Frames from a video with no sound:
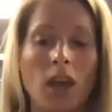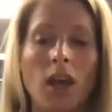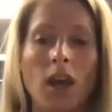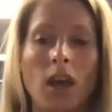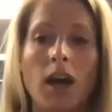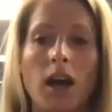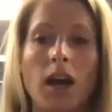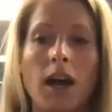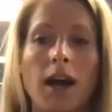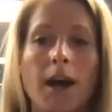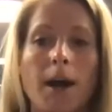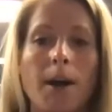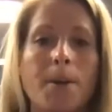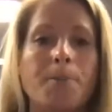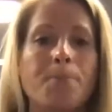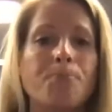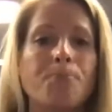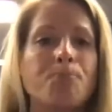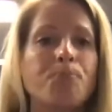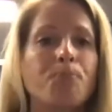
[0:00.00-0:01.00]

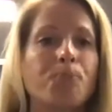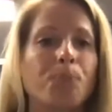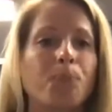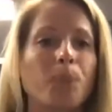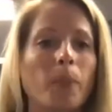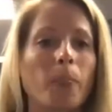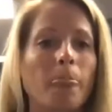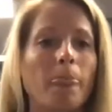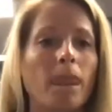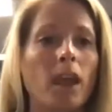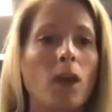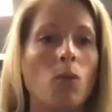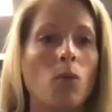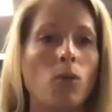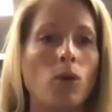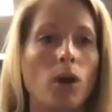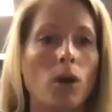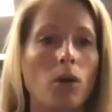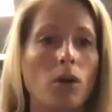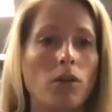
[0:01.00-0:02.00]
And we'll
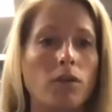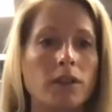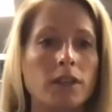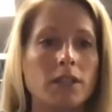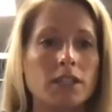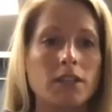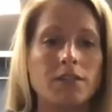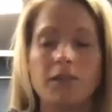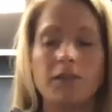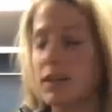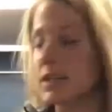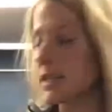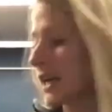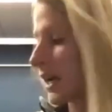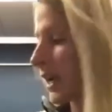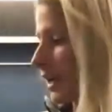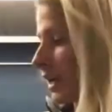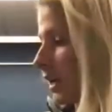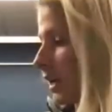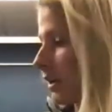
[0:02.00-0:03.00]
go over the different
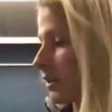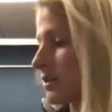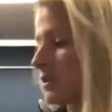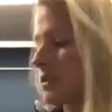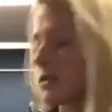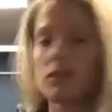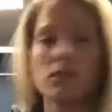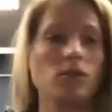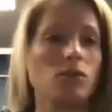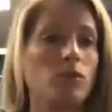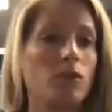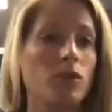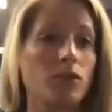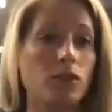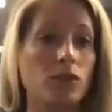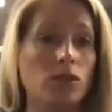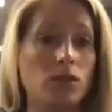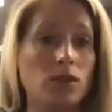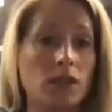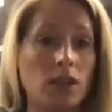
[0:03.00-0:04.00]
techniques with
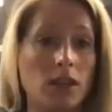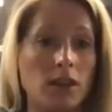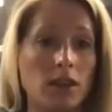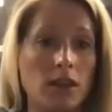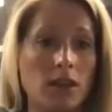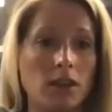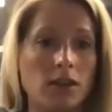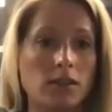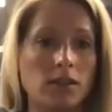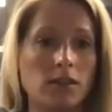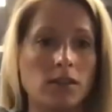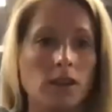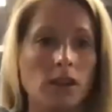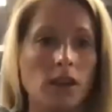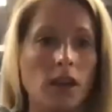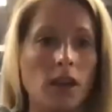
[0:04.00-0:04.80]
using these.